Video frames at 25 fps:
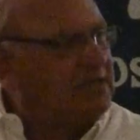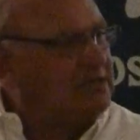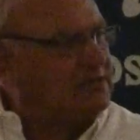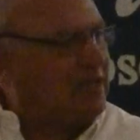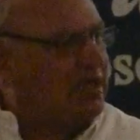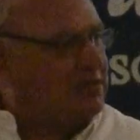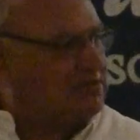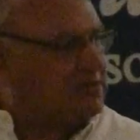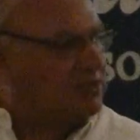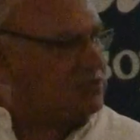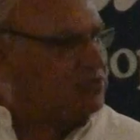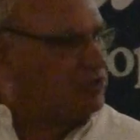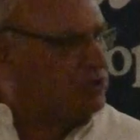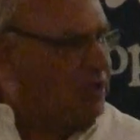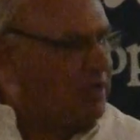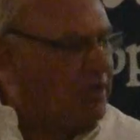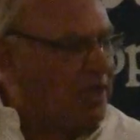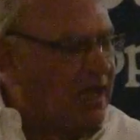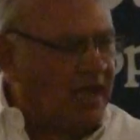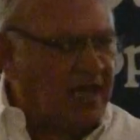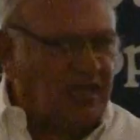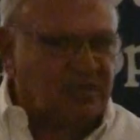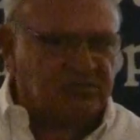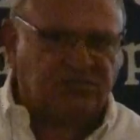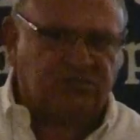Dr. Chung
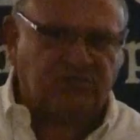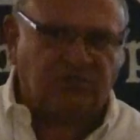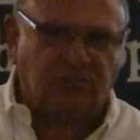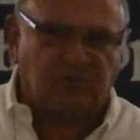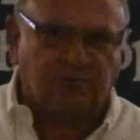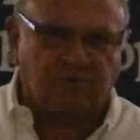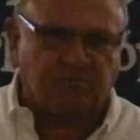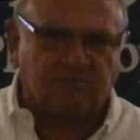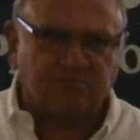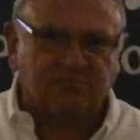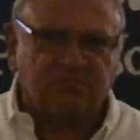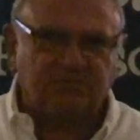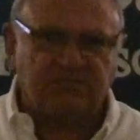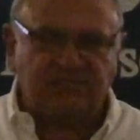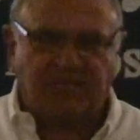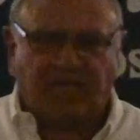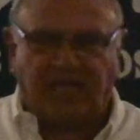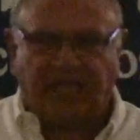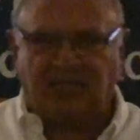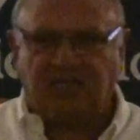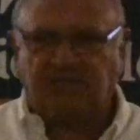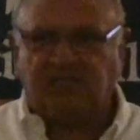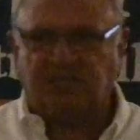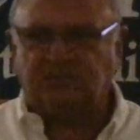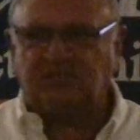Ha Soo,
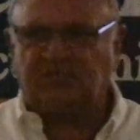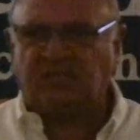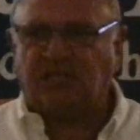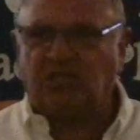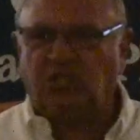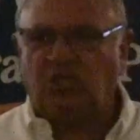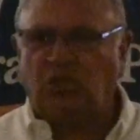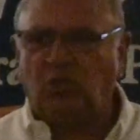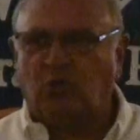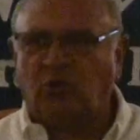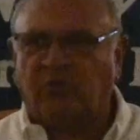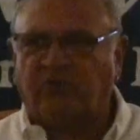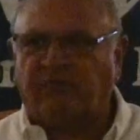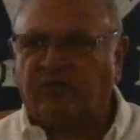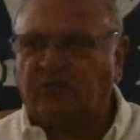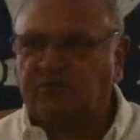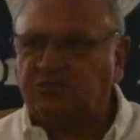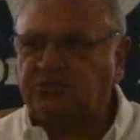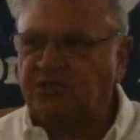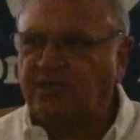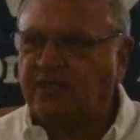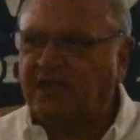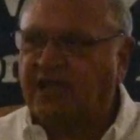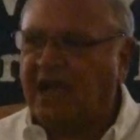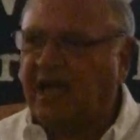scientist at the
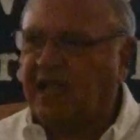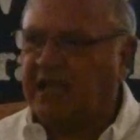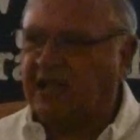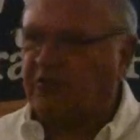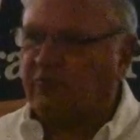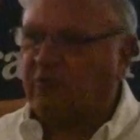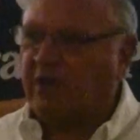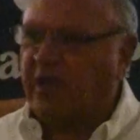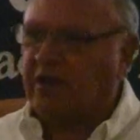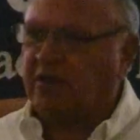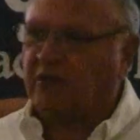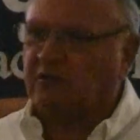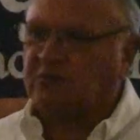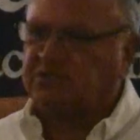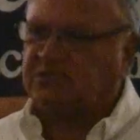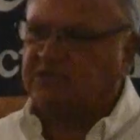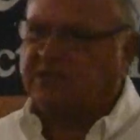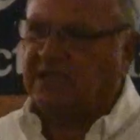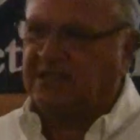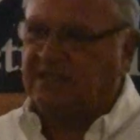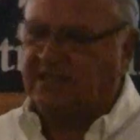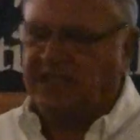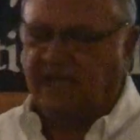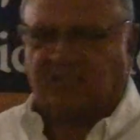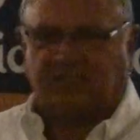University of Colorado,
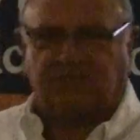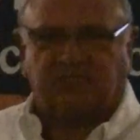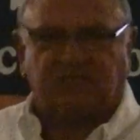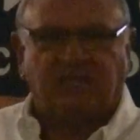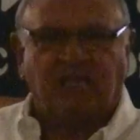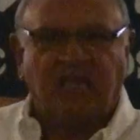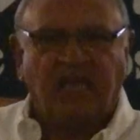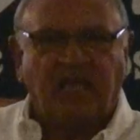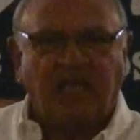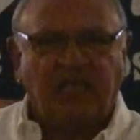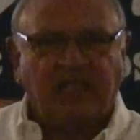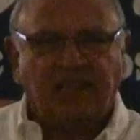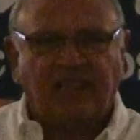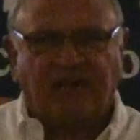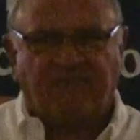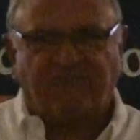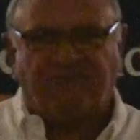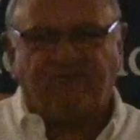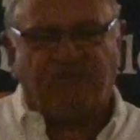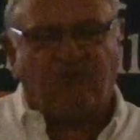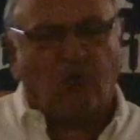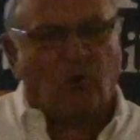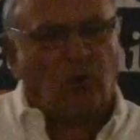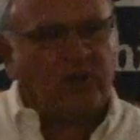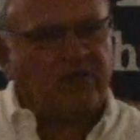said this, that
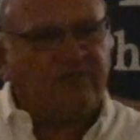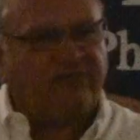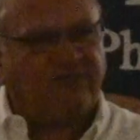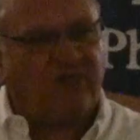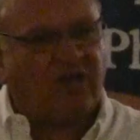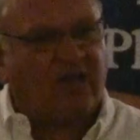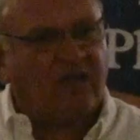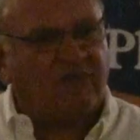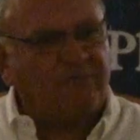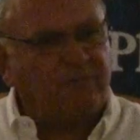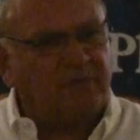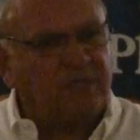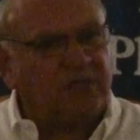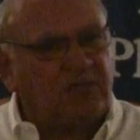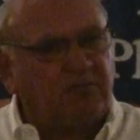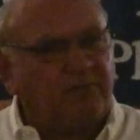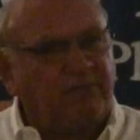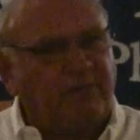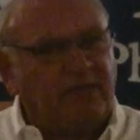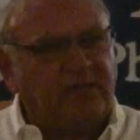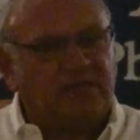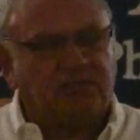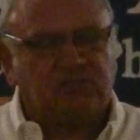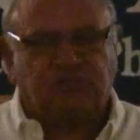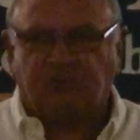45
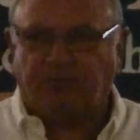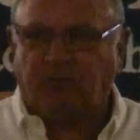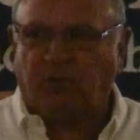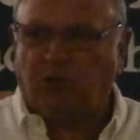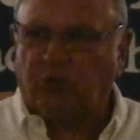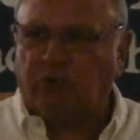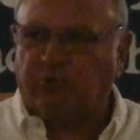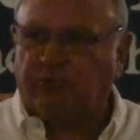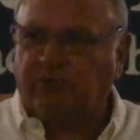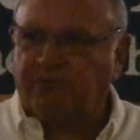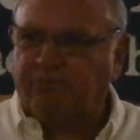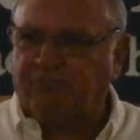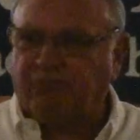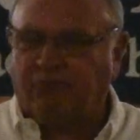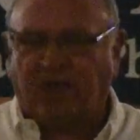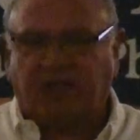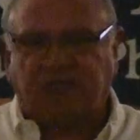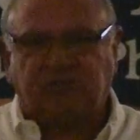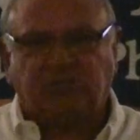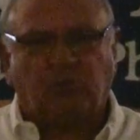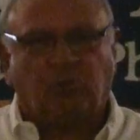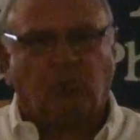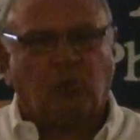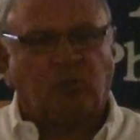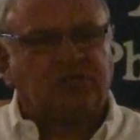millimeters of mercury
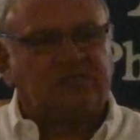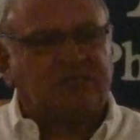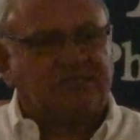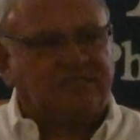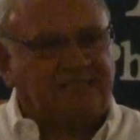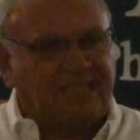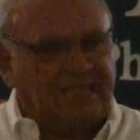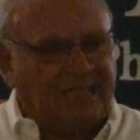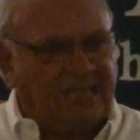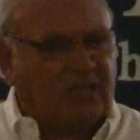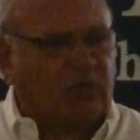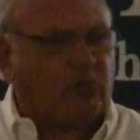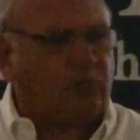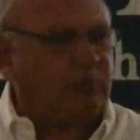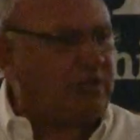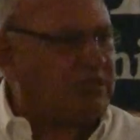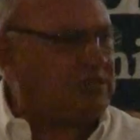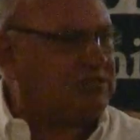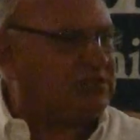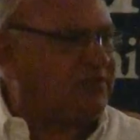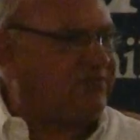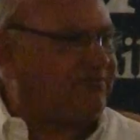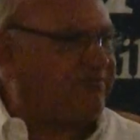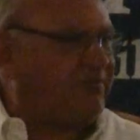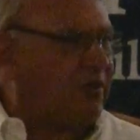pressure will
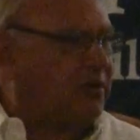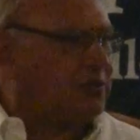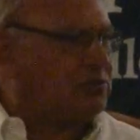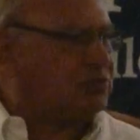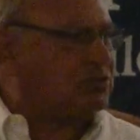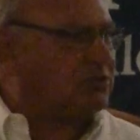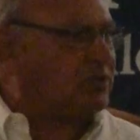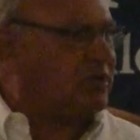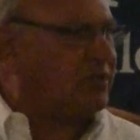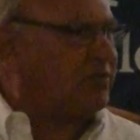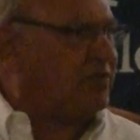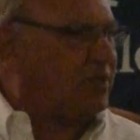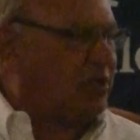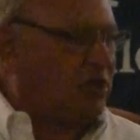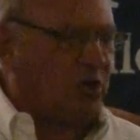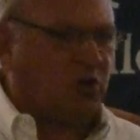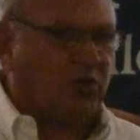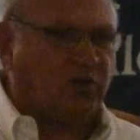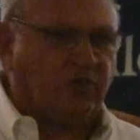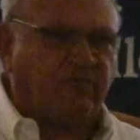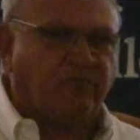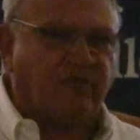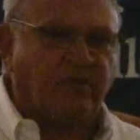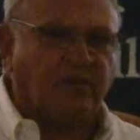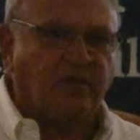decrease the function of the
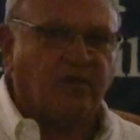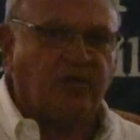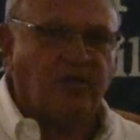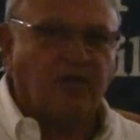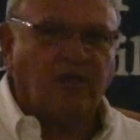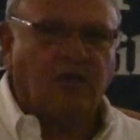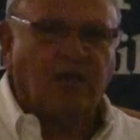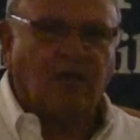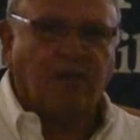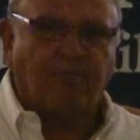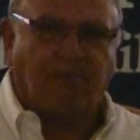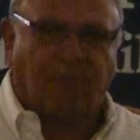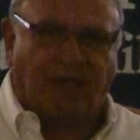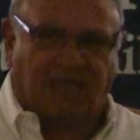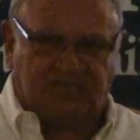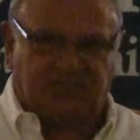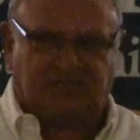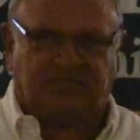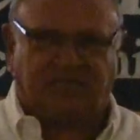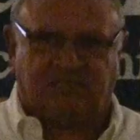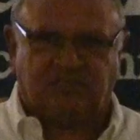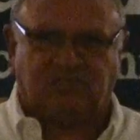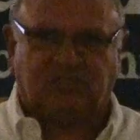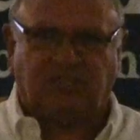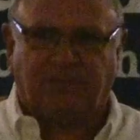nerve by
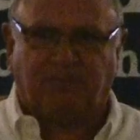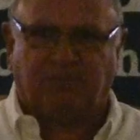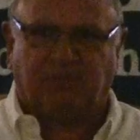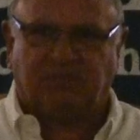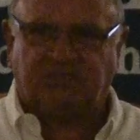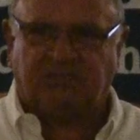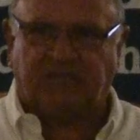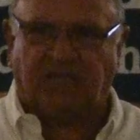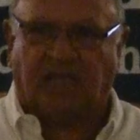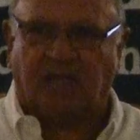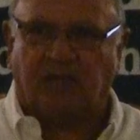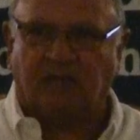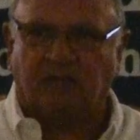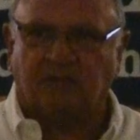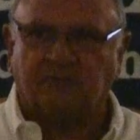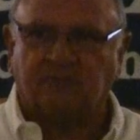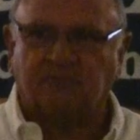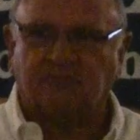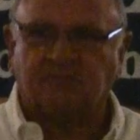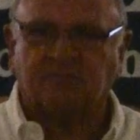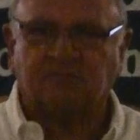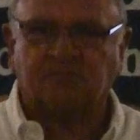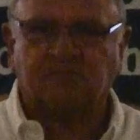60%.